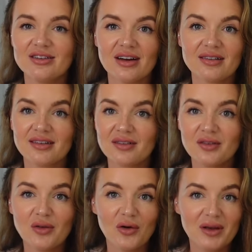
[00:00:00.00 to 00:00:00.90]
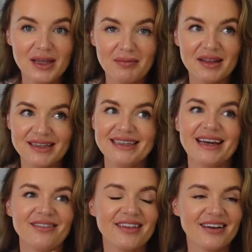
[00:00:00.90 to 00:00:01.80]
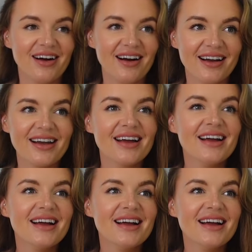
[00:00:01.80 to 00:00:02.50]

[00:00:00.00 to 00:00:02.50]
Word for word: just does not keep the heat out of the car.